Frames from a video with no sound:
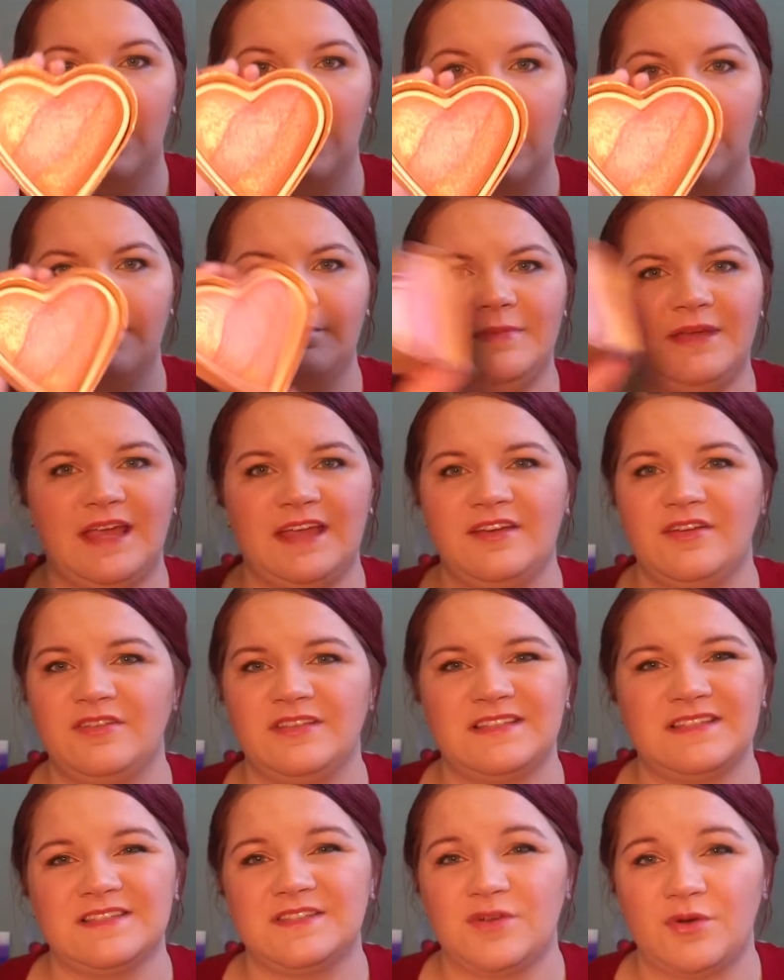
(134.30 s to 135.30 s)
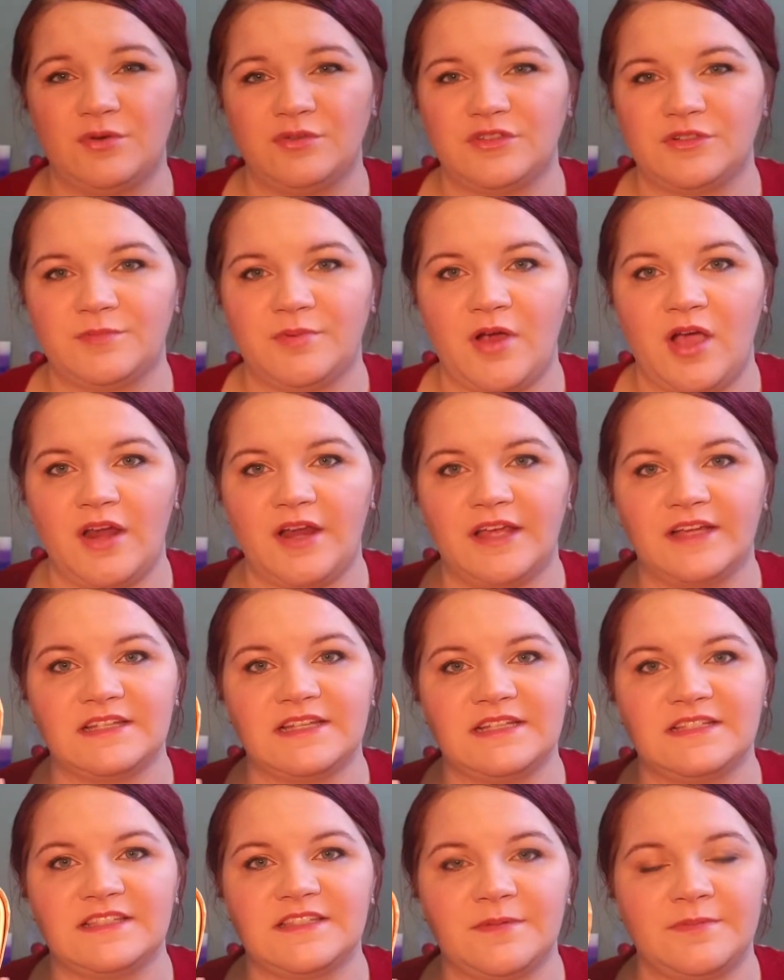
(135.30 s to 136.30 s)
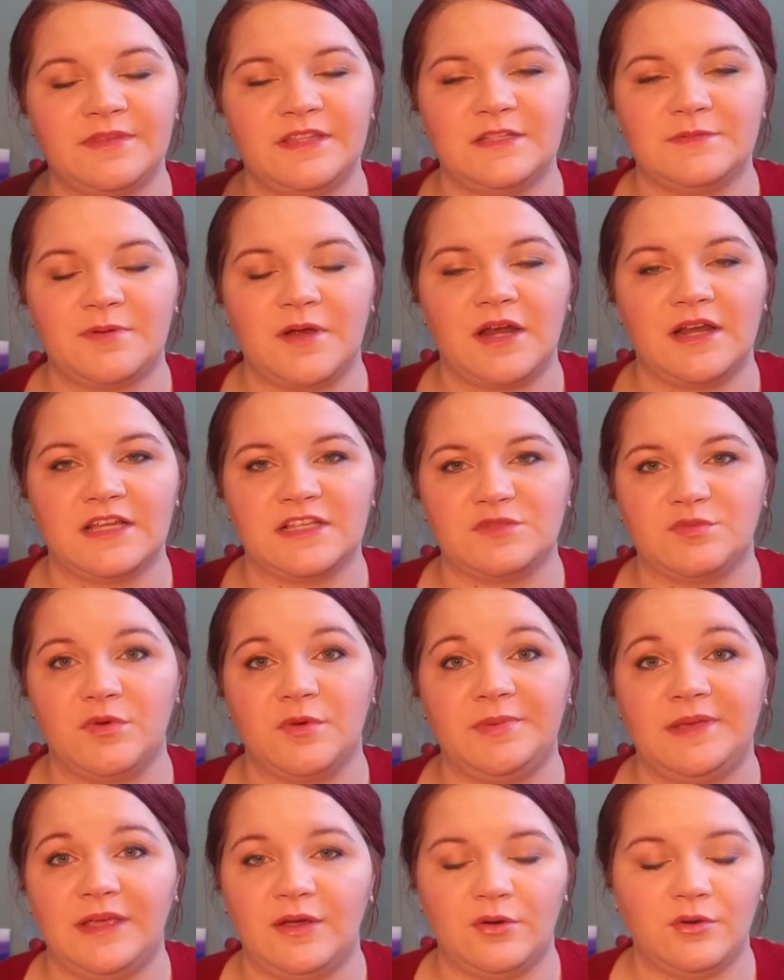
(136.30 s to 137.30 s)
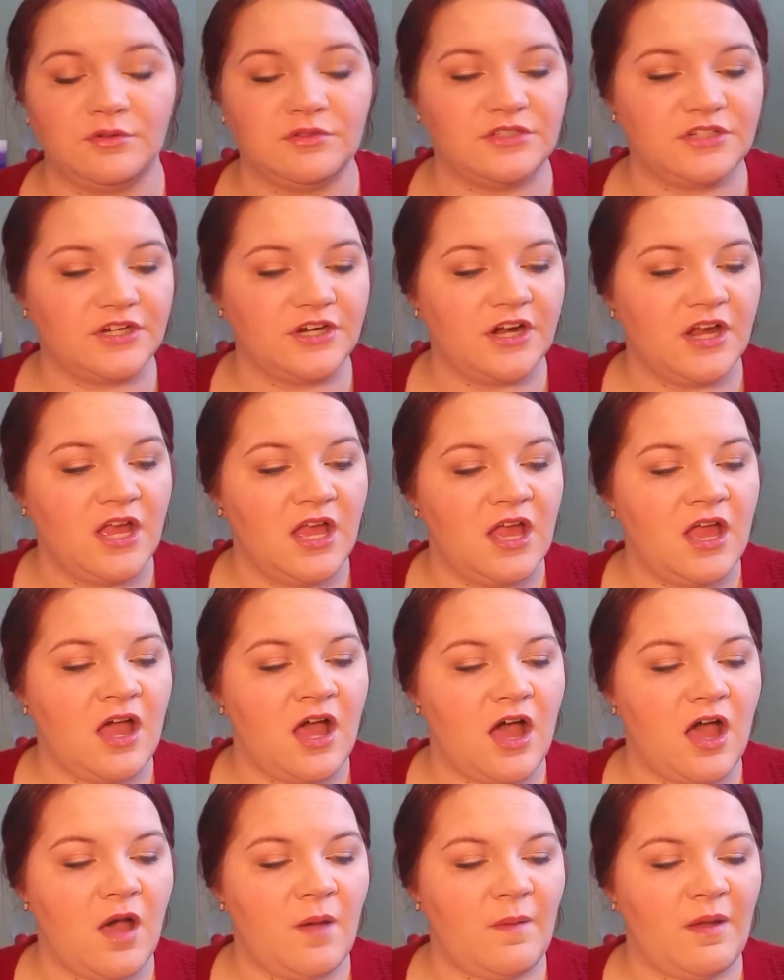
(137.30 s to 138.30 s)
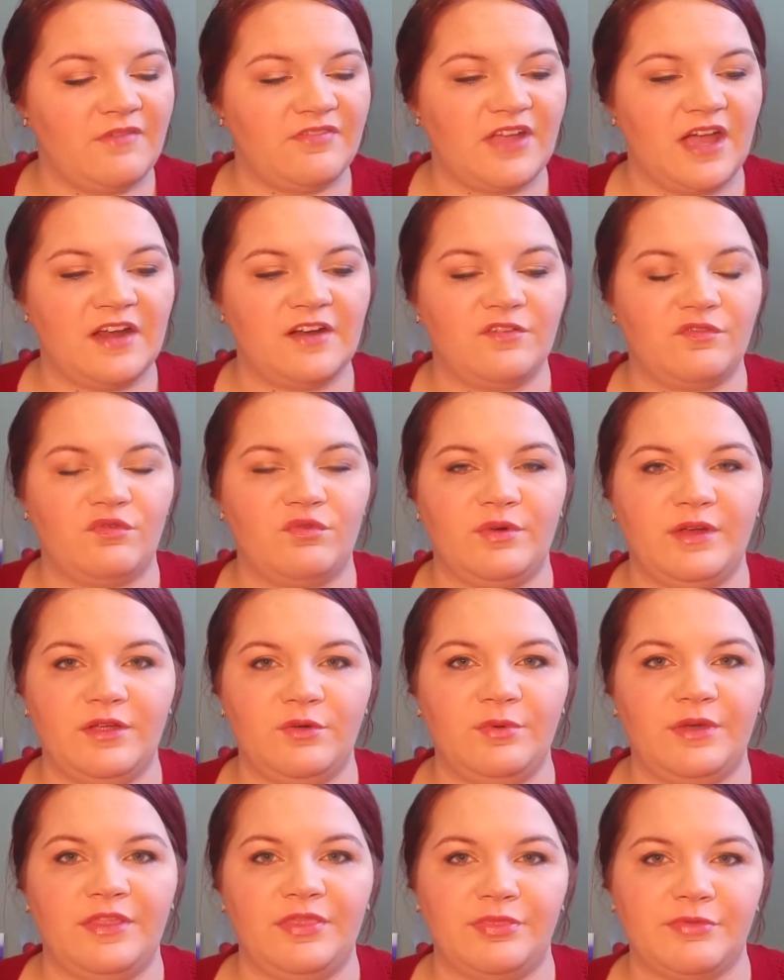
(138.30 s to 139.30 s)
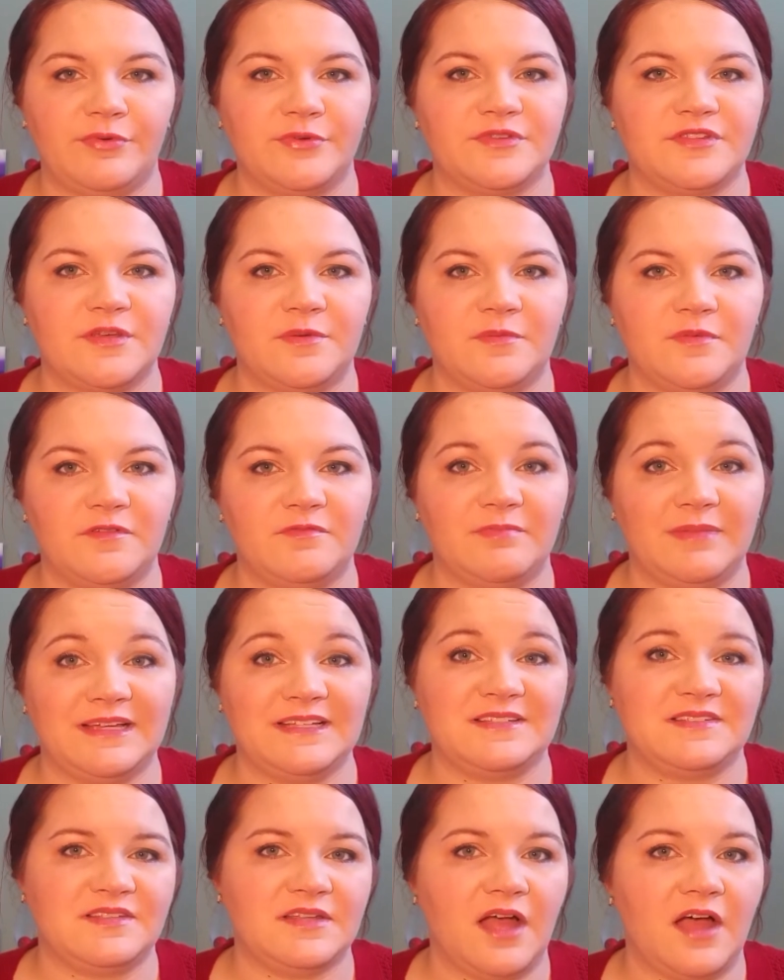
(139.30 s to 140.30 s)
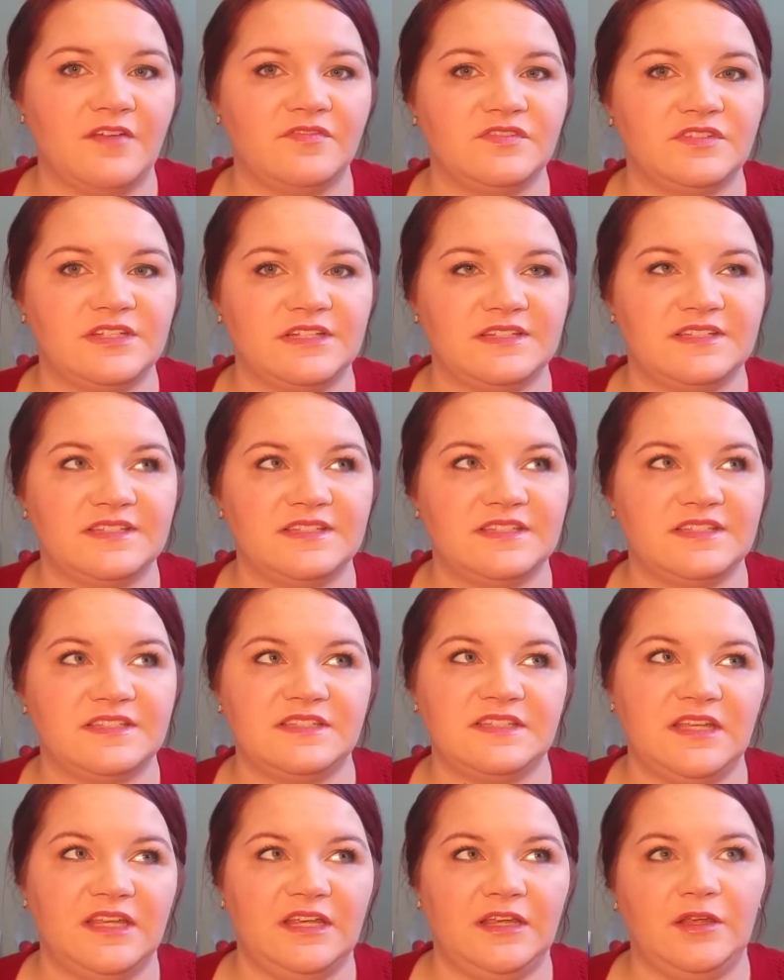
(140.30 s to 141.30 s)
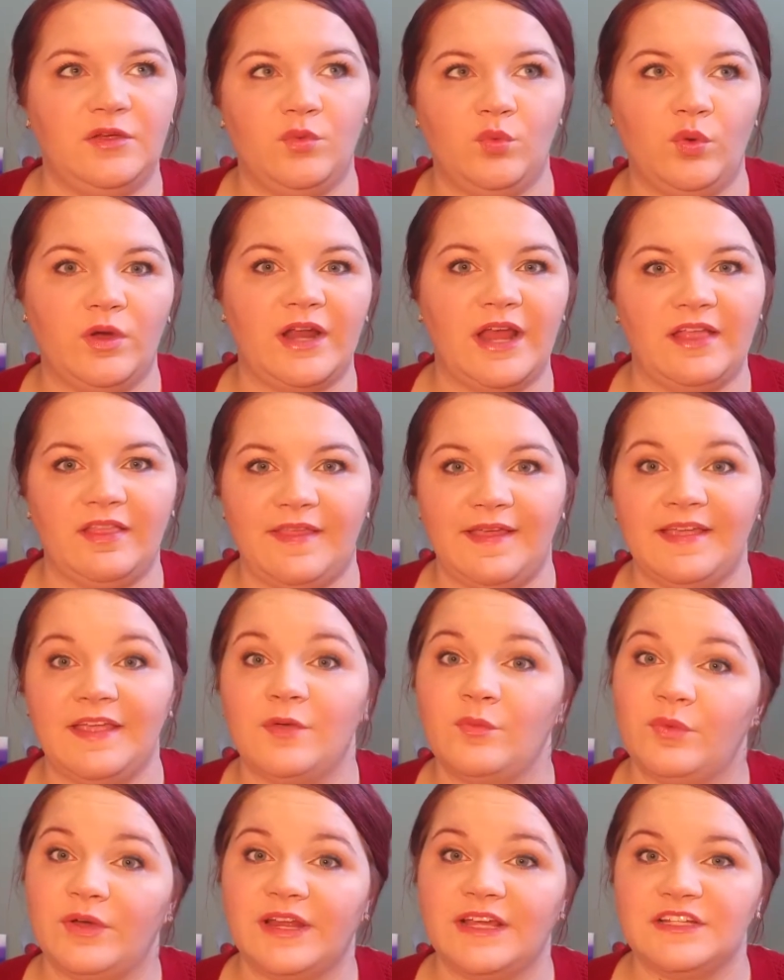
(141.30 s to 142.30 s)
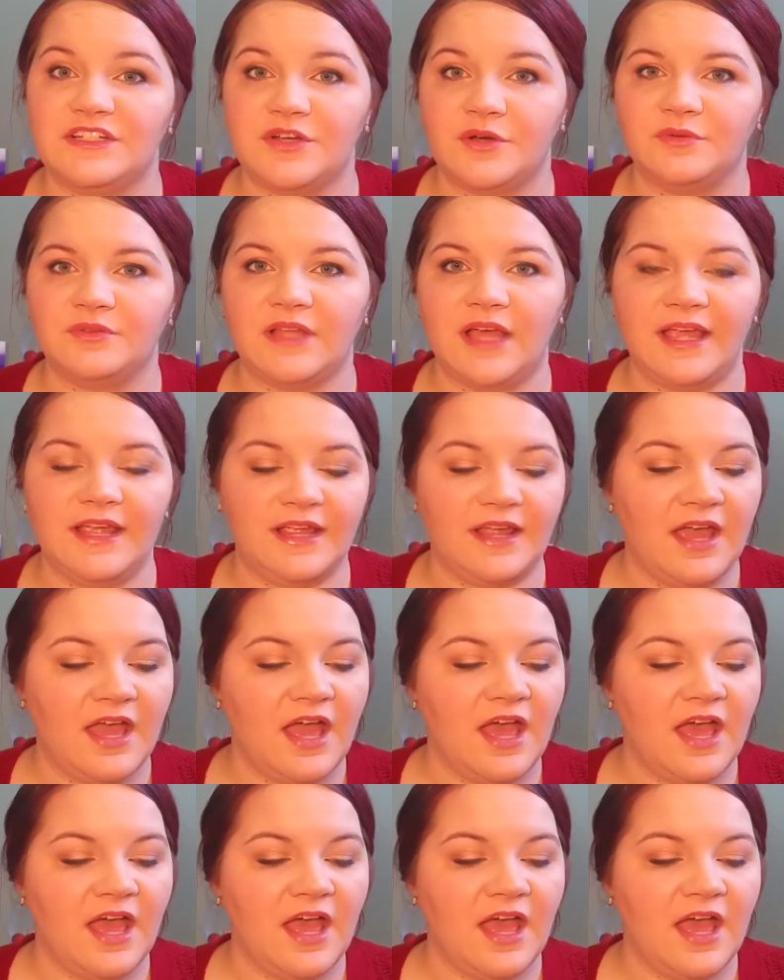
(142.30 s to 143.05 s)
I know this is an older product, and some of these products will be older. I've kind of re-went through some of my stuff to see what I like and what I don't like.